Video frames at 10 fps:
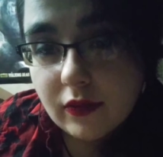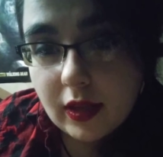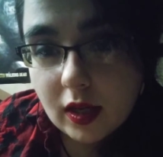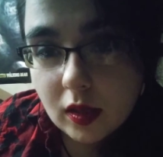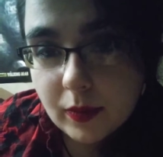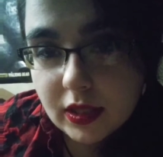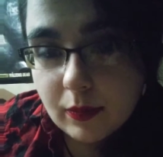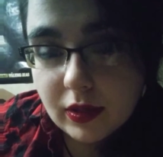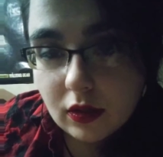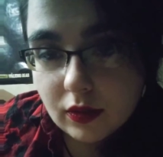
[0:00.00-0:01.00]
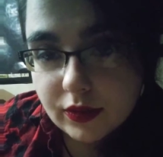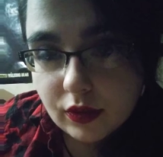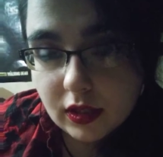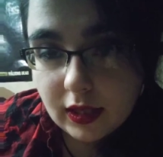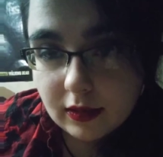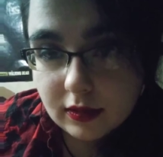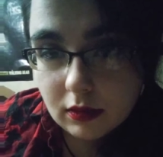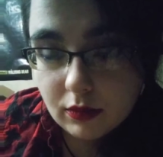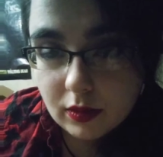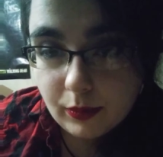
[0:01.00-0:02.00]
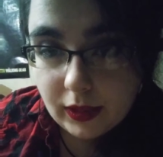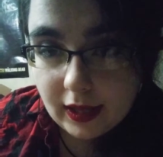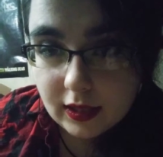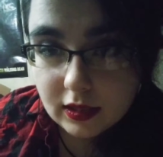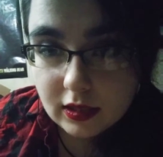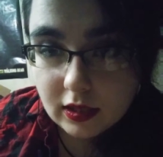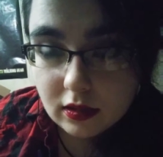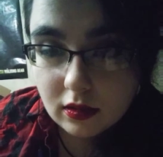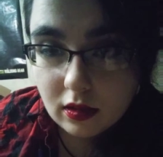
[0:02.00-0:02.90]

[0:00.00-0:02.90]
of anonymity, but it also connects them with a planet that,